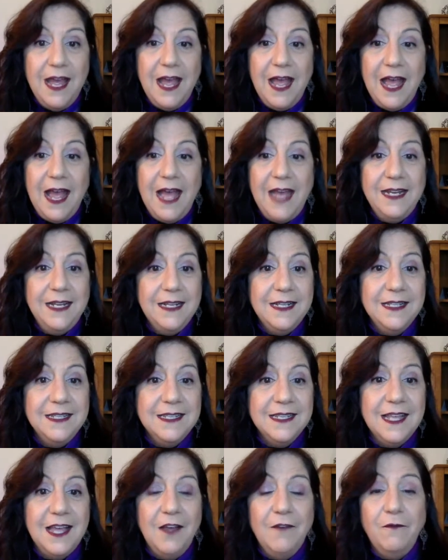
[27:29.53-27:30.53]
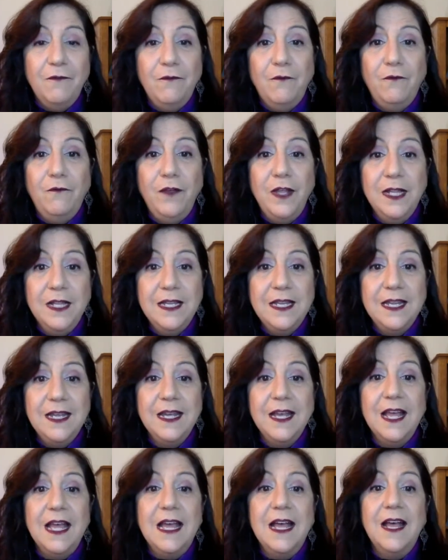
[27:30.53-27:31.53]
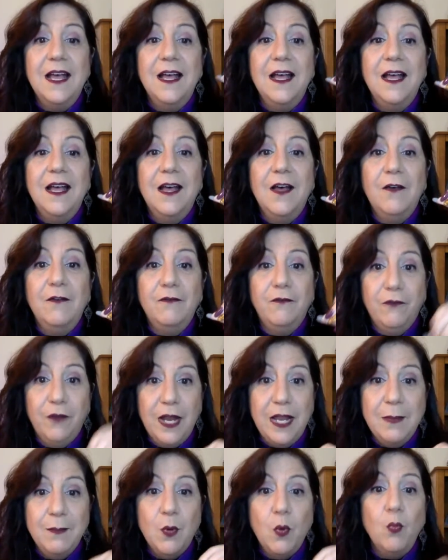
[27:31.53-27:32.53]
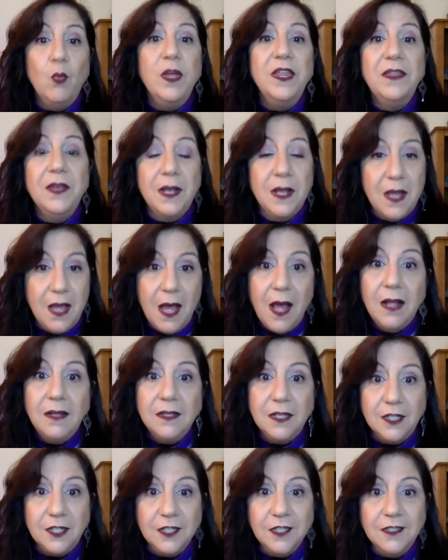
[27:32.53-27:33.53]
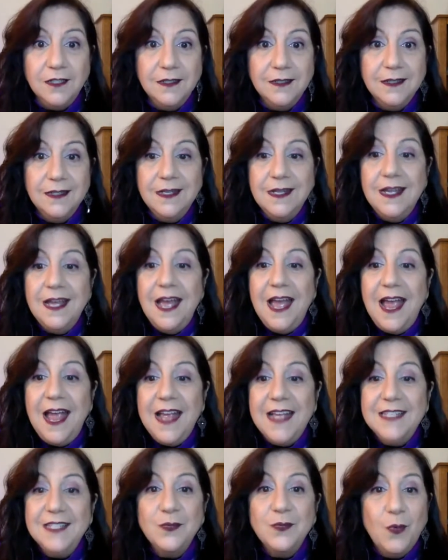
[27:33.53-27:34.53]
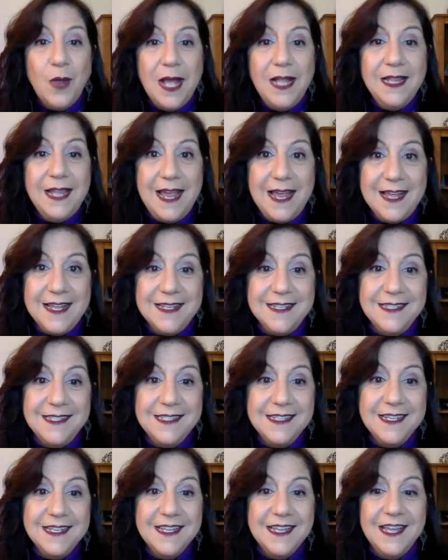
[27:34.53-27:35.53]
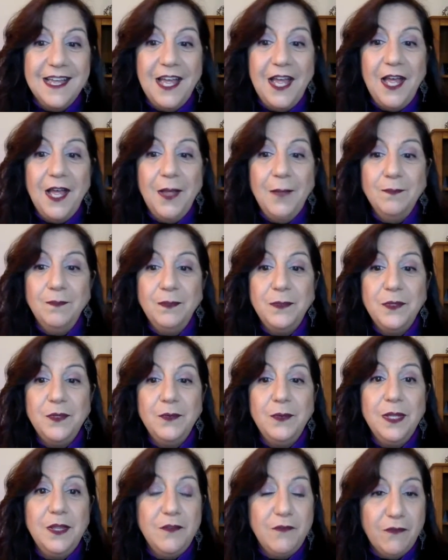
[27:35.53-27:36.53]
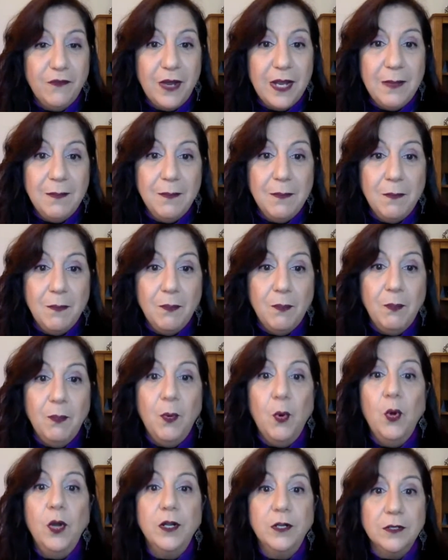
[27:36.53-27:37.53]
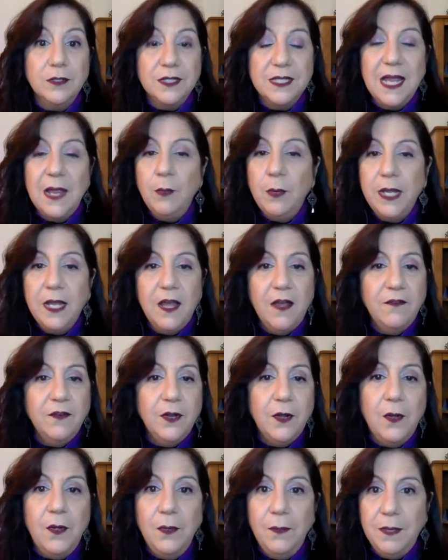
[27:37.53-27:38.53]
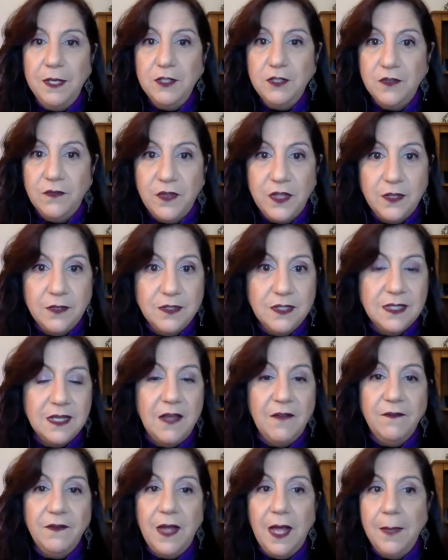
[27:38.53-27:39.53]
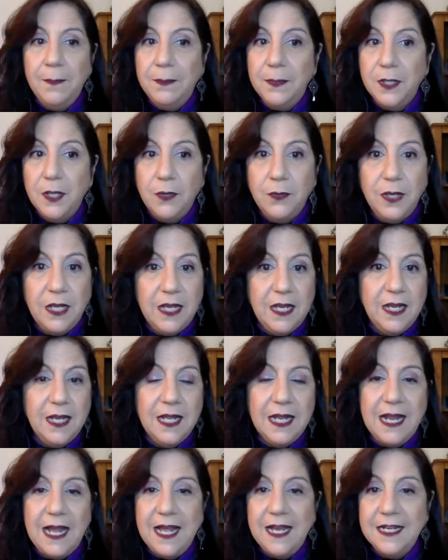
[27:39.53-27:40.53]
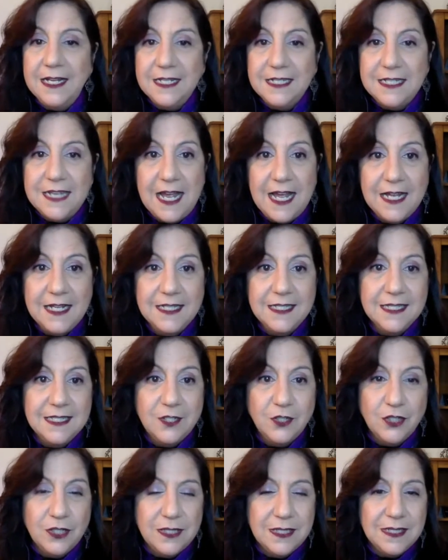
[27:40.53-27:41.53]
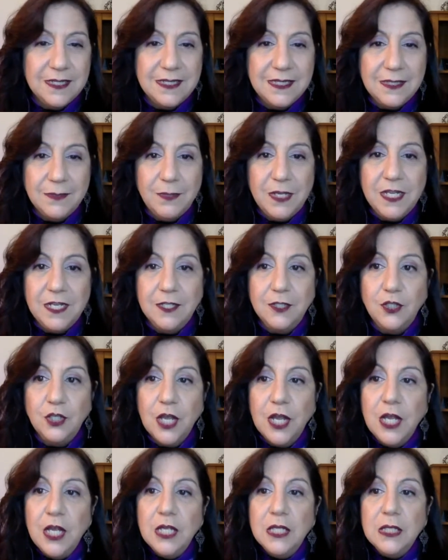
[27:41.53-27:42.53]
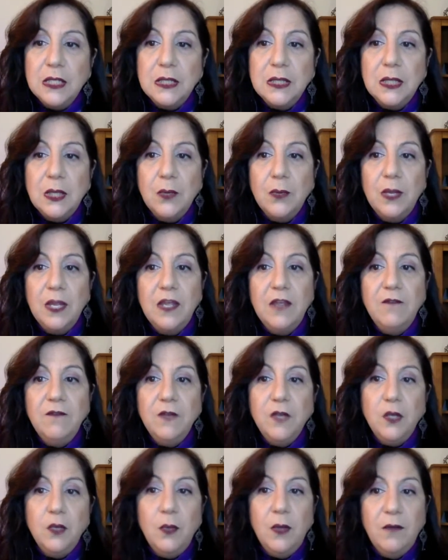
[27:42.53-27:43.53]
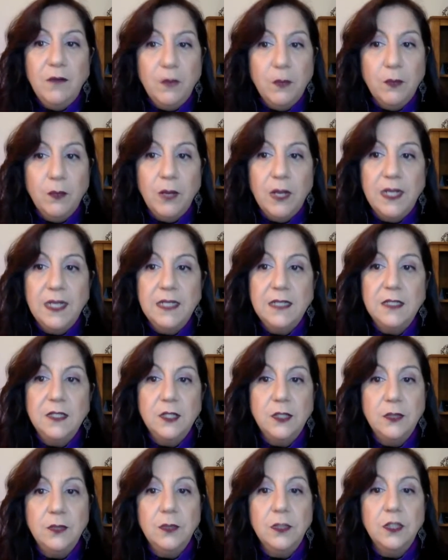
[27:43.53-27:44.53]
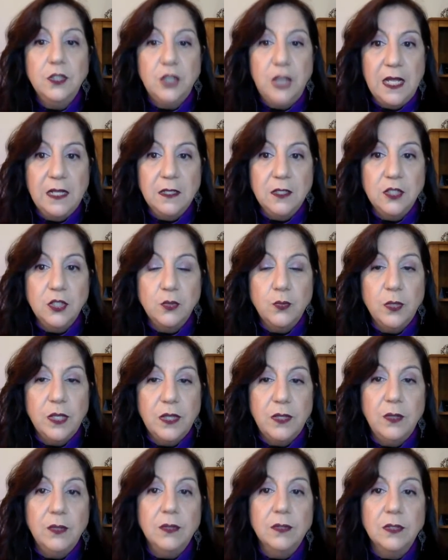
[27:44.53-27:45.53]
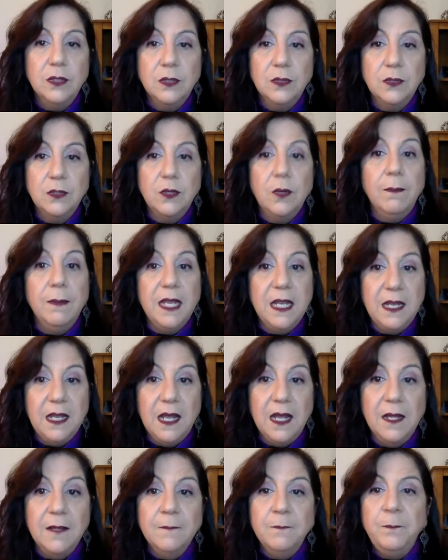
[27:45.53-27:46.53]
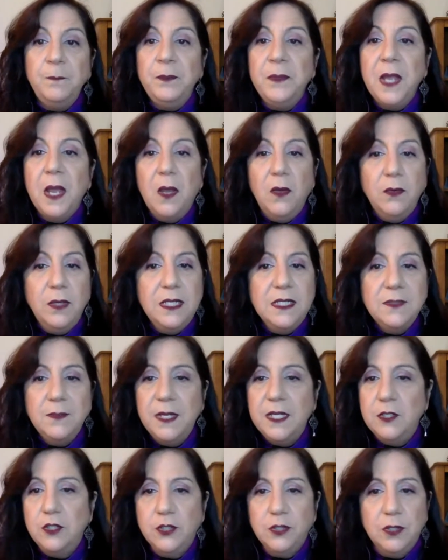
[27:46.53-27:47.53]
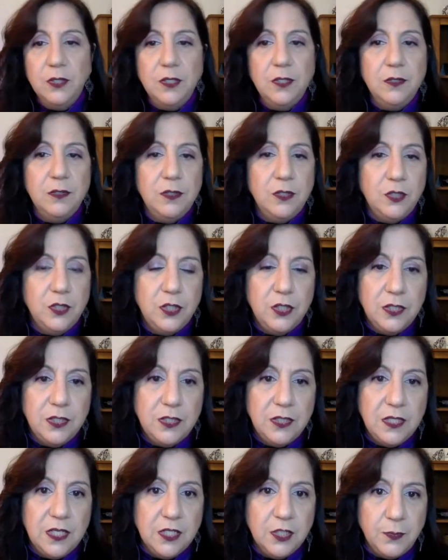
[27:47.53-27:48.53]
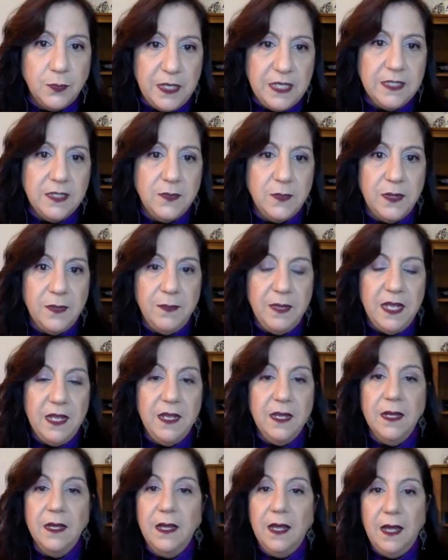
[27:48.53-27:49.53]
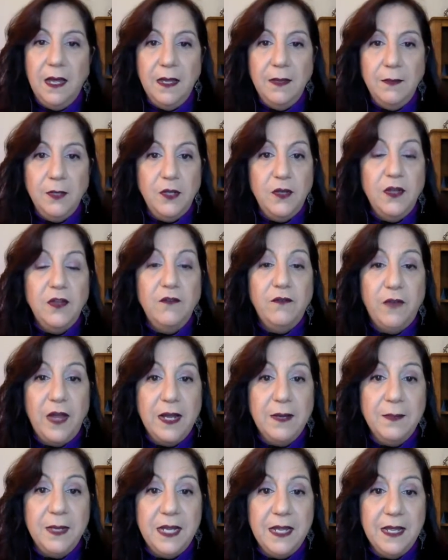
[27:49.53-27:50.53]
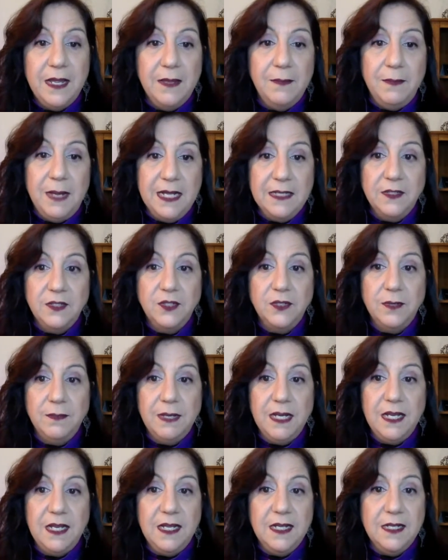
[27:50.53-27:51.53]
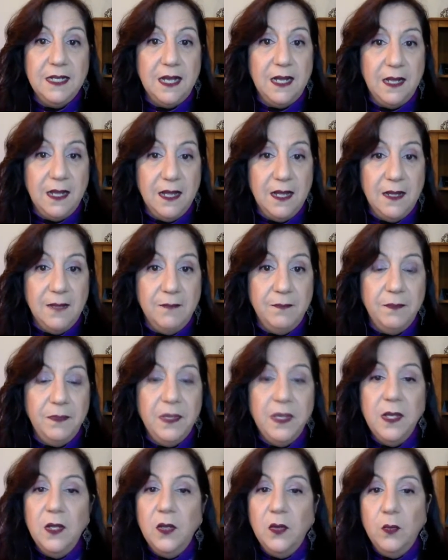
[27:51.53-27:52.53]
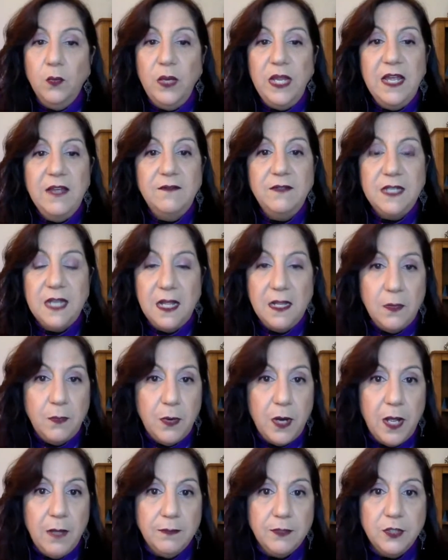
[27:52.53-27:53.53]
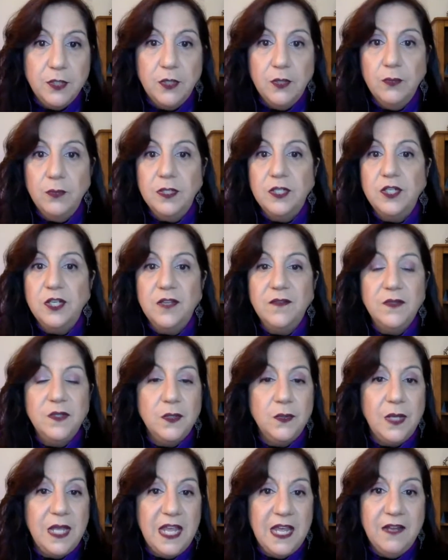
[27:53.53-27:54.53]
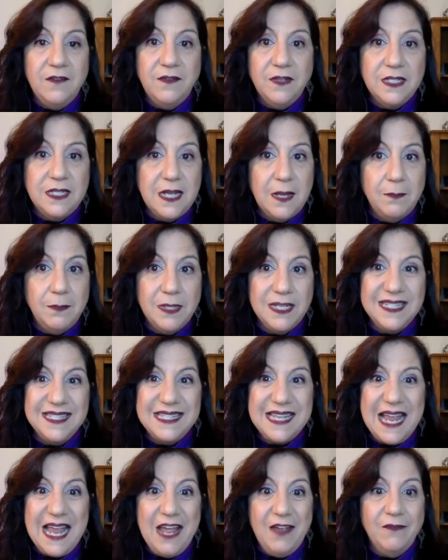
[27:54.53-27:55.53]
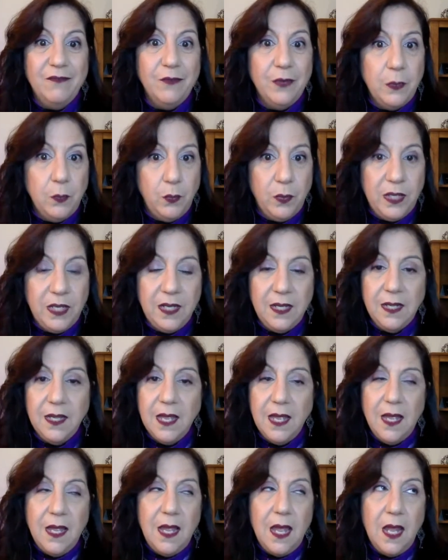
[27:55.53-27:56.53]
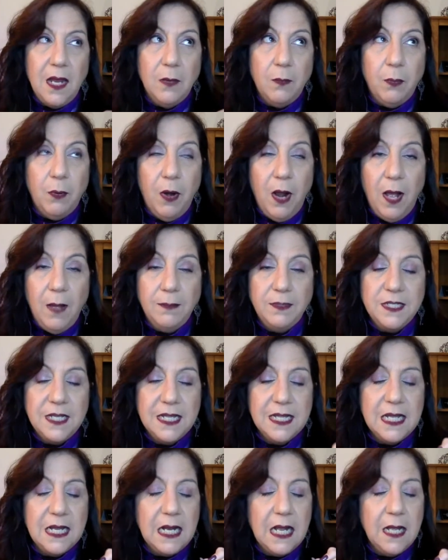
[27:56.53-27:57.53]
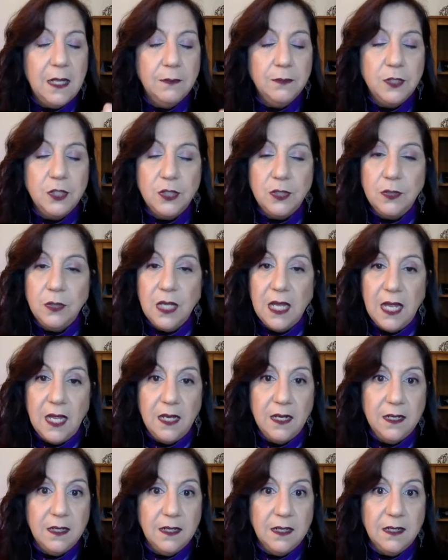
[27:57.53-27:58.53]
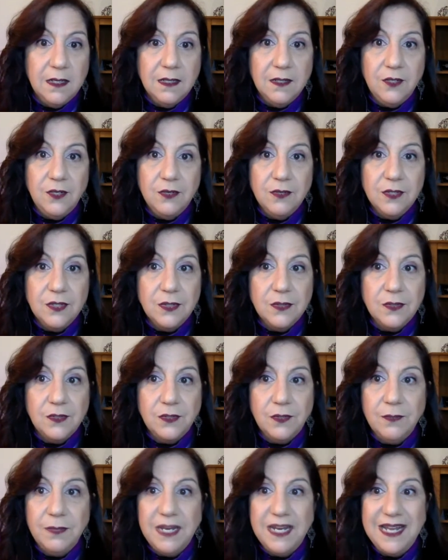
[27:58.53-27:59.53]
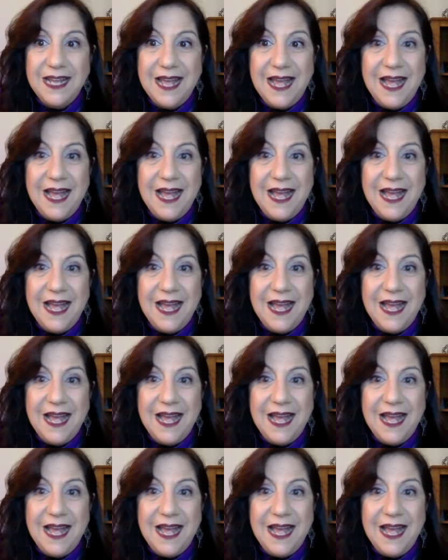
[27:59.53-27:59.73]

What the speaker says: adding filling a frame with a color, as well as doing the frame borders. And we covered a whole bunch of other stuff, uploading and adding text, just a smidge. So if you ever run into a challenge with your social media, always make sure you touch base with me. You can find me at masteratmedia.com. We have teleprompter, which gives you Canva templates every week, and a prompt that helps you get your social media